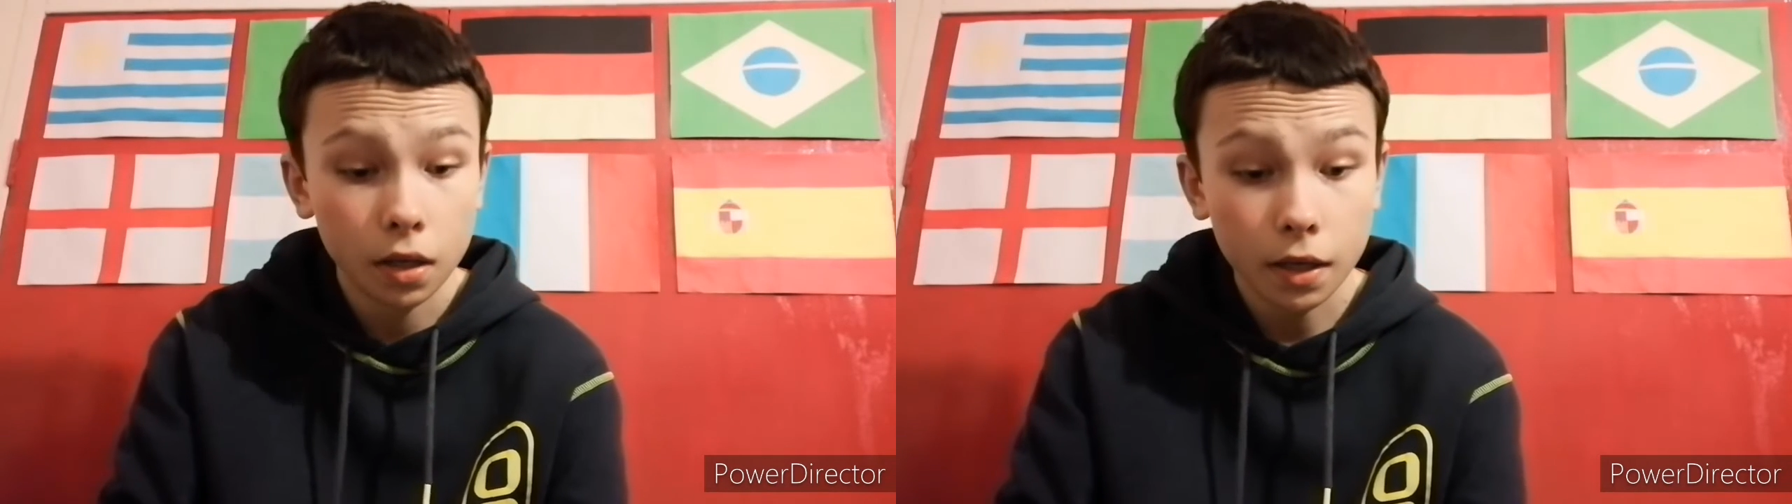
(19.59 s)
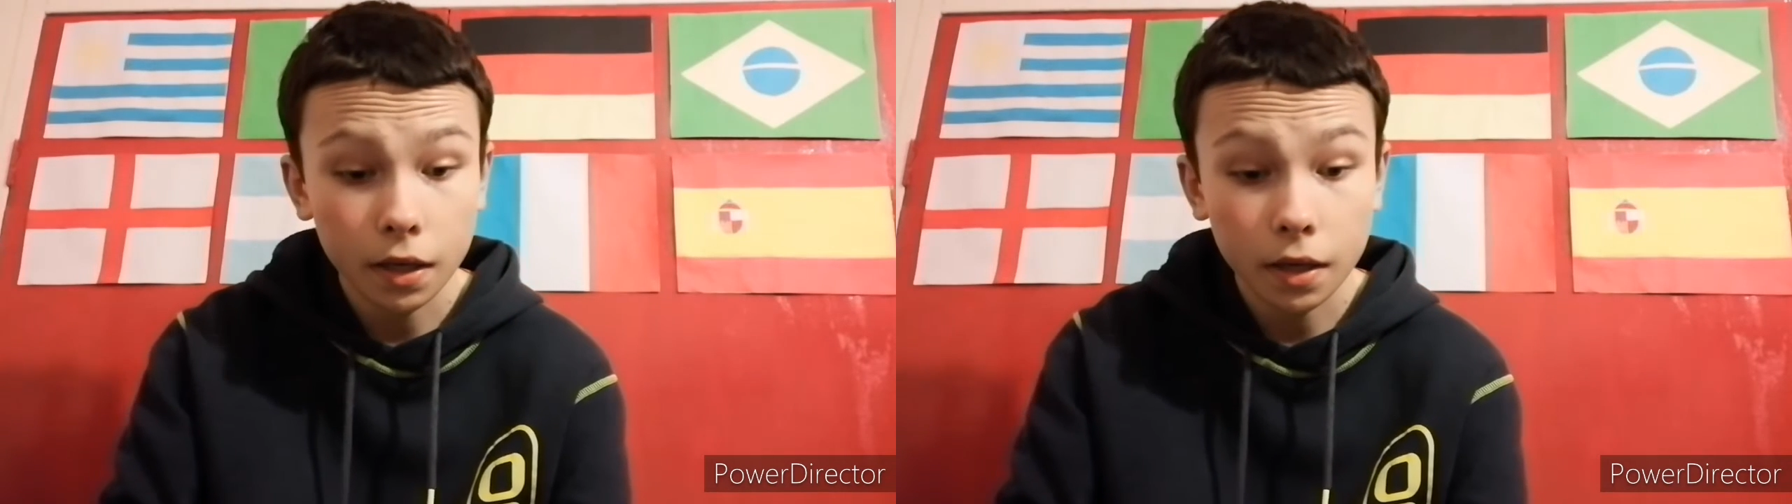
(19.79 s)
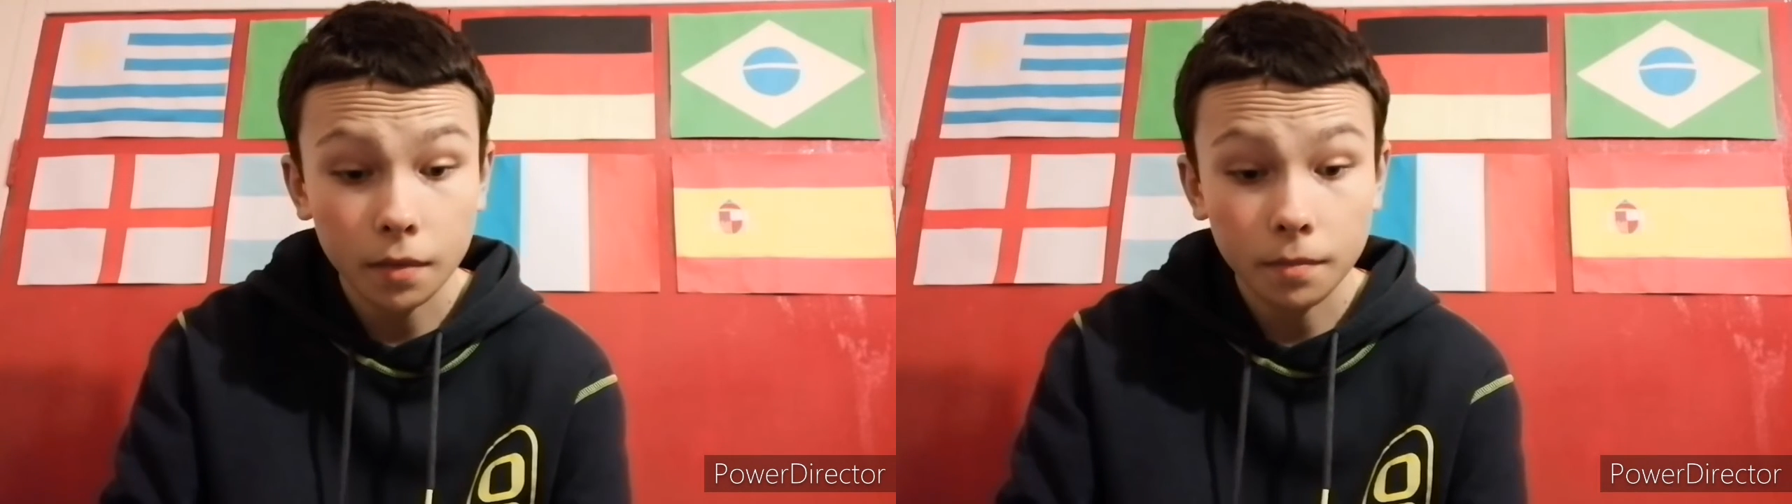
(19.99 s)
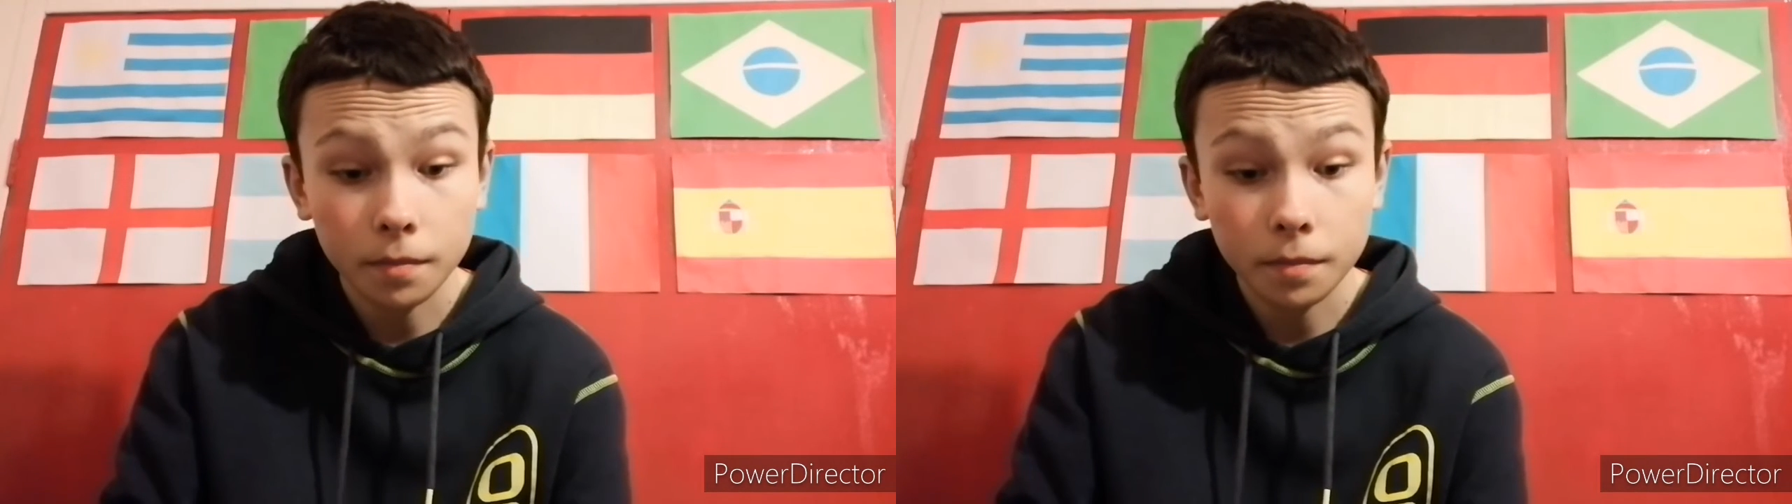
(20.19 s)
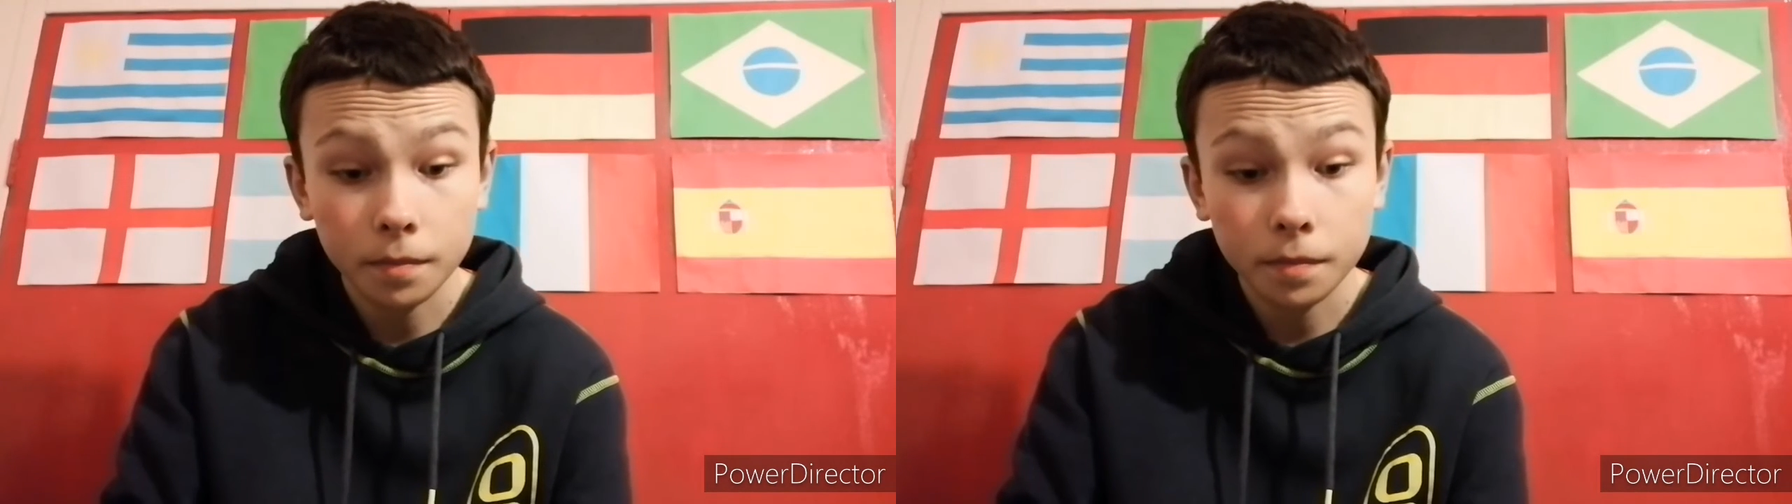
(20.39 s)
And